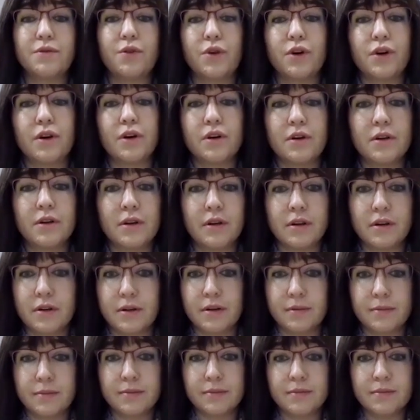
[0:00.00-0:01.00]

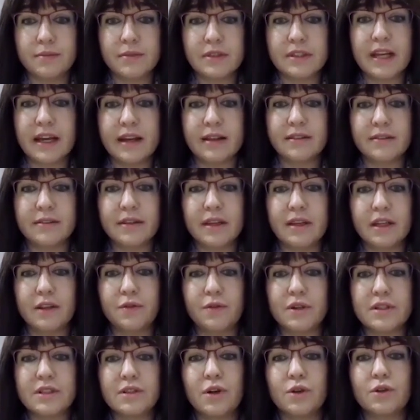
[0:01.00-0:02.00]
that it
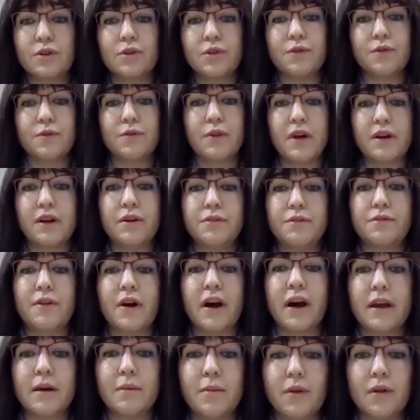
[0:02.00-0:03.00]
was not
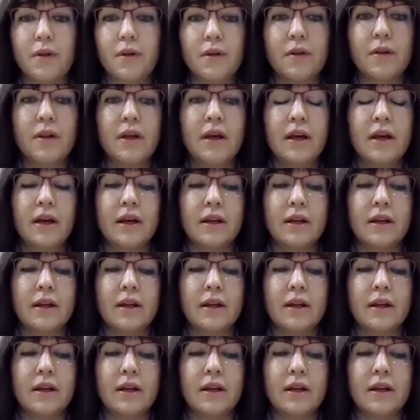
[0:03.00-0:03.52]
verifiable